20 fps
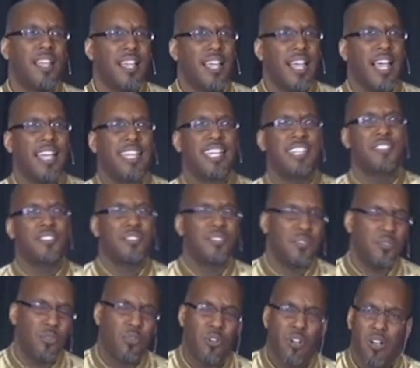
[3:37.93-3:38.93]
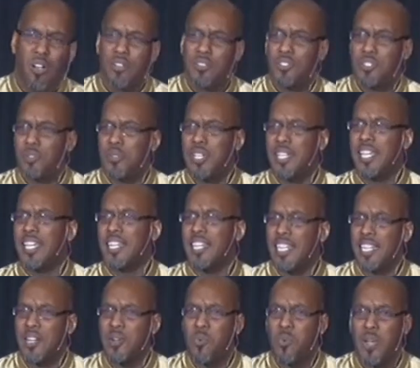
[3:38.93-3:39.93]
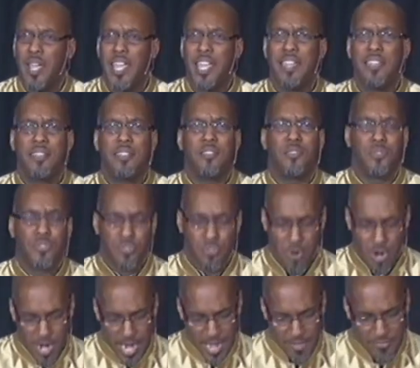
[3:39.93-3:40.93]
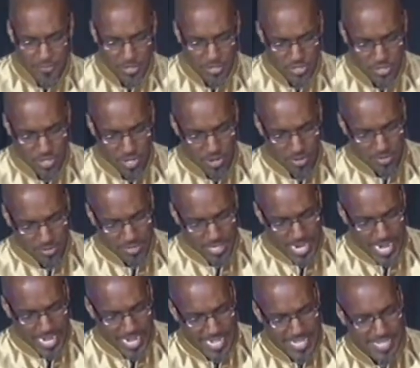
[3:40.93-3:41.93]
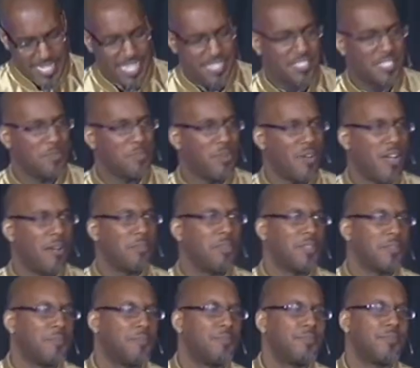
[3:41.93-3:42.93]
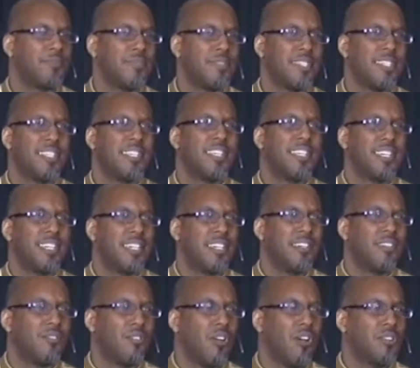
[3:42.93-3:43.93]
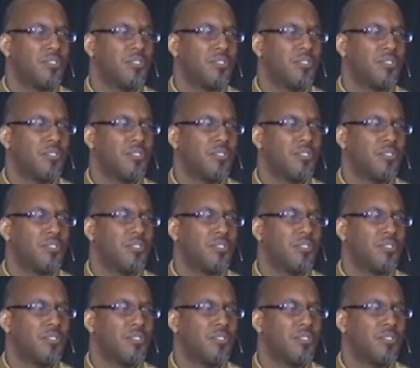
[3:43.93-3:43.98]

I guess we're all doing it in a way through our efforts, though. And I guess that's the problem. We're all